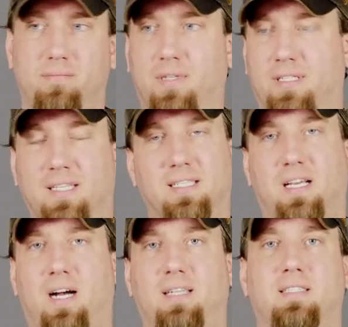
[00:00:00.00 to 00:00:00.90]
It doesn't
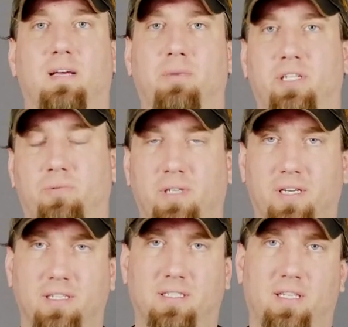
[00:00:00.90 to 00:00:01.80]
cost that much when you
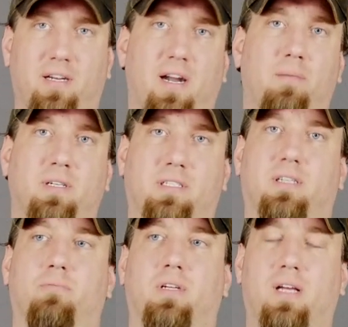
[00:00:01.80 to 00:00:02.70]
consider how much
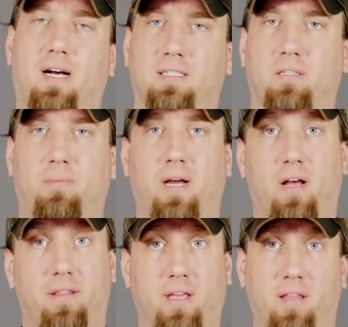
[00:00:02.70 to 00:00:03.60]
it would cost to buy
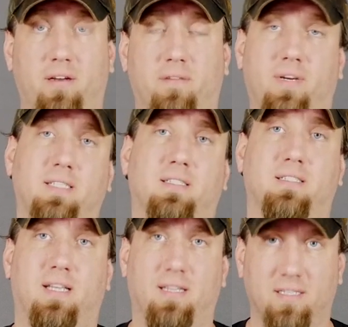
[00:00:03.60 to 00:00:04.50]
all the other
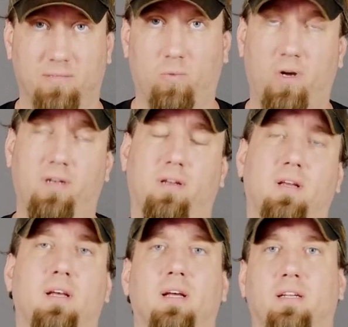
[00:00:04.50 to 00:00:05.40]
devices that this one
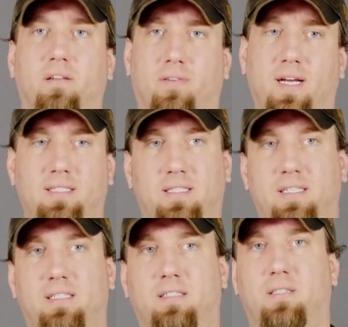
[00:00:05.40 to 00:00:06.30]
device
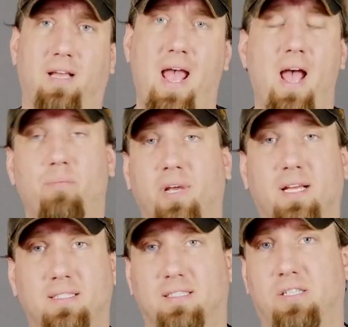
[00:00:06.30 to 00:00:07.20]
is. And
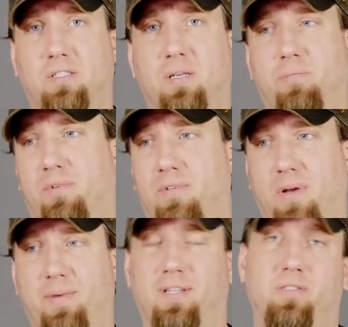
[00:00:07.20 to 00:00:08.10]
because it's so simple,
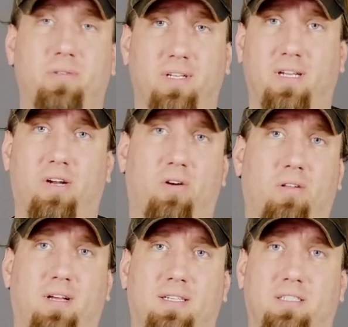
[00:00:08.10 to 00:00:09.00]
I mean, there's really not a
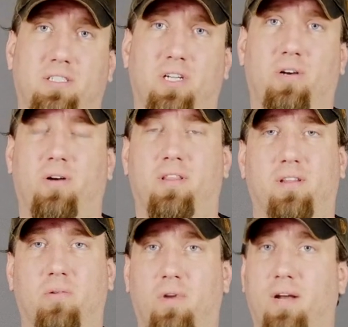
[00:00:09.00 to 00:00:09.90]
whole lot to show other
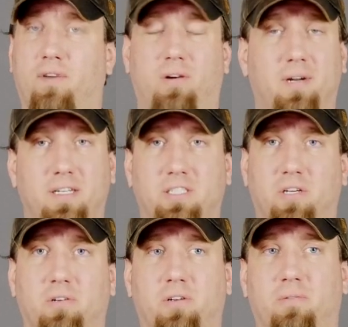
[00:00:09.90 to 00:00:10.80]
than what I've already
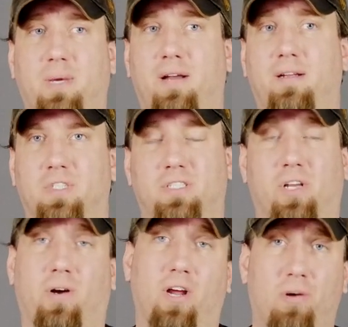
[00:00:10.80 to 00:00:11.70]
shown you about it.
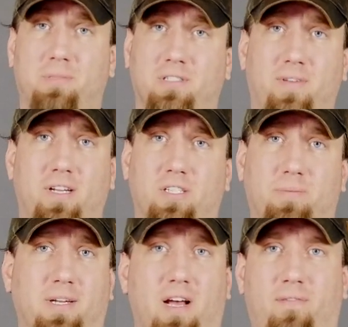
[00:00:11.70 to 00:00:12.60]
So I hope this video has
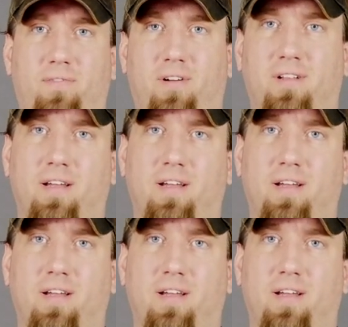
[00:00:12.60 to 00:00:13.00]
been helpful.